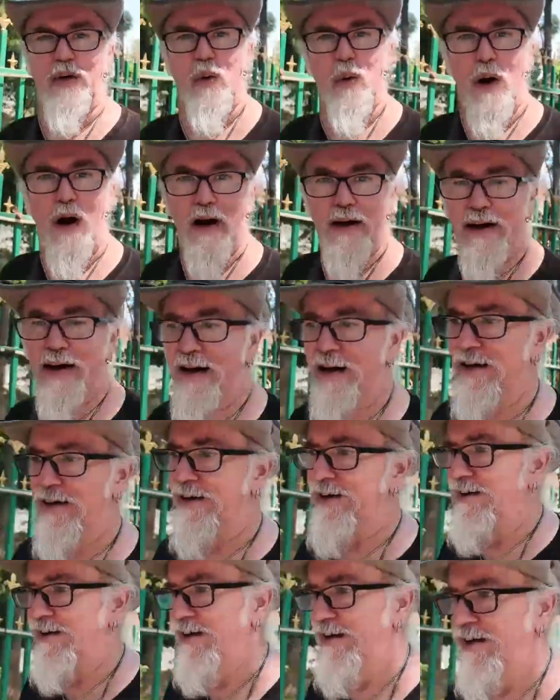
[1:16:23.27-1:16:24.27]
to walk in
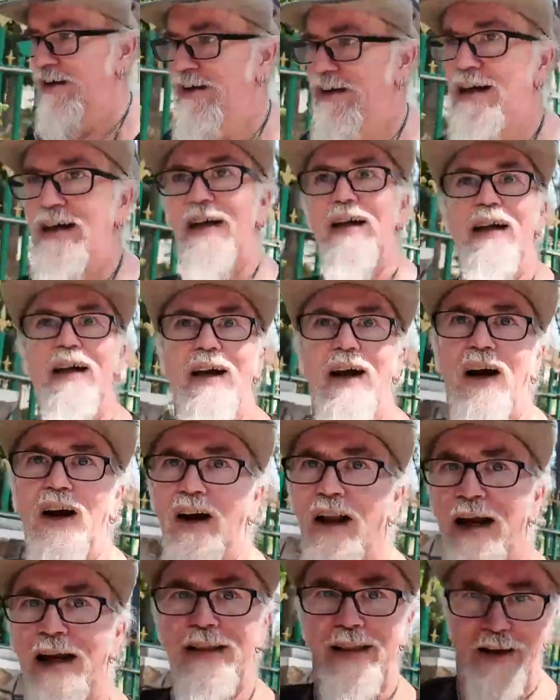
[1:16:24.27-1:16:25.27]
are
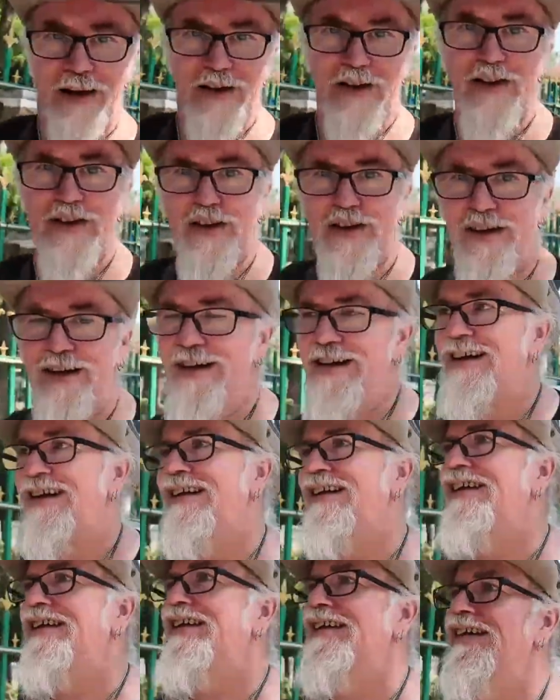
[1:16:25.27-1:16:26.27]
like this.
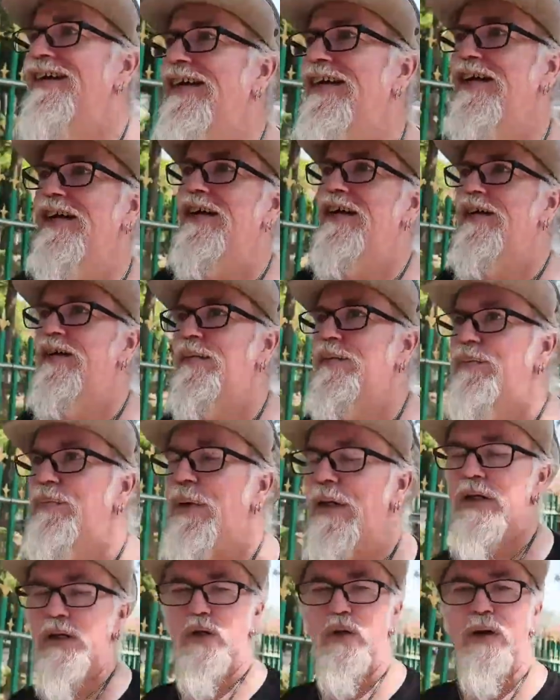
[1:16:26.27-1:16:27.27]

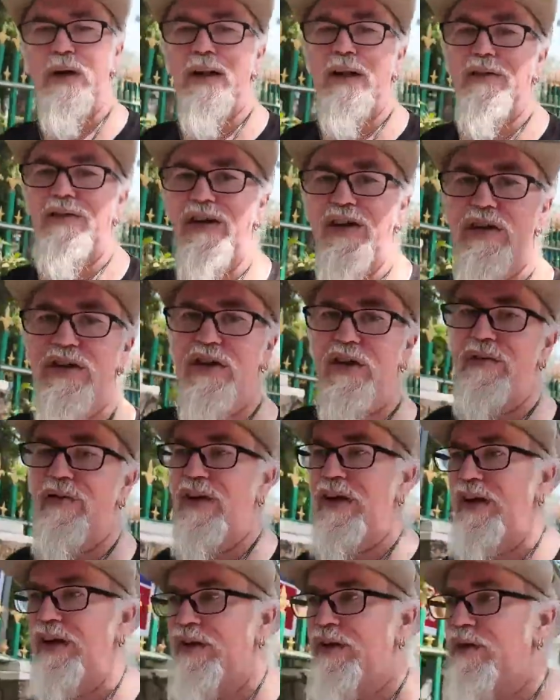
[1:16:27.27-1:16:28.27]
But during the
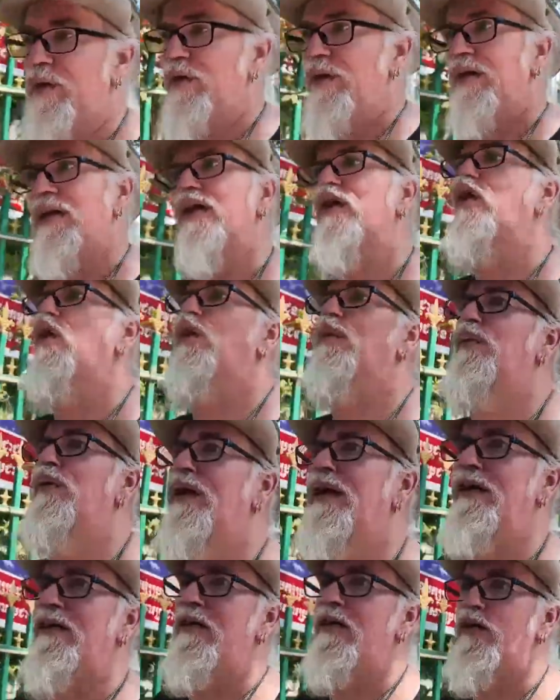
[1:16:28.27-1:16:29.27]
festivities, the normal
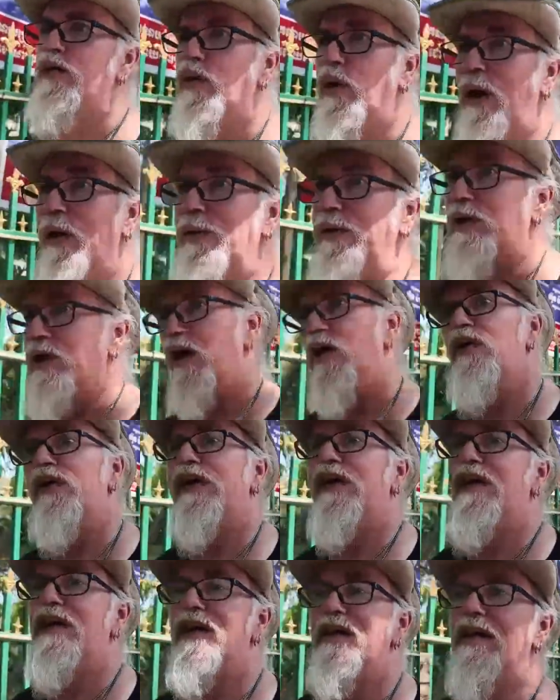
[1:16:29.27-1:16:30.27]
areas where I was
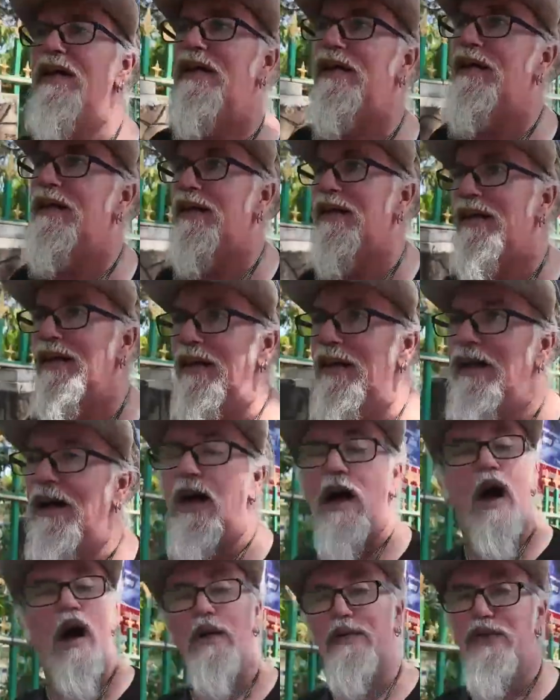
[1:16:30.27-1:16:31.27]
going
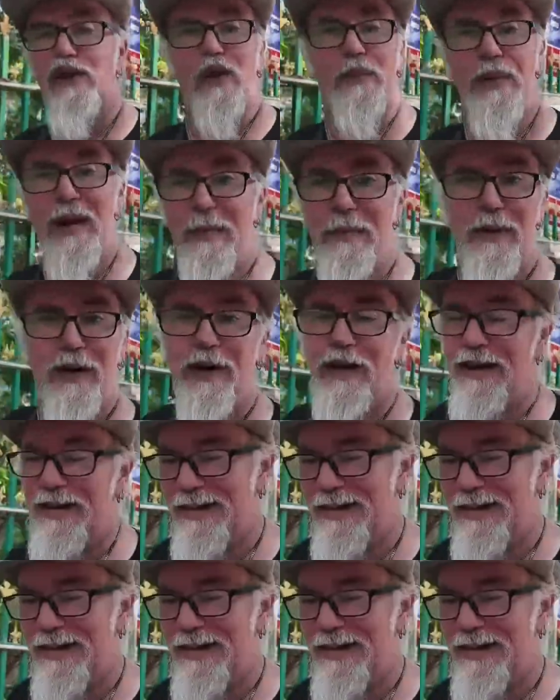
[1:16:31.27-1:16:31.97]
are full of people.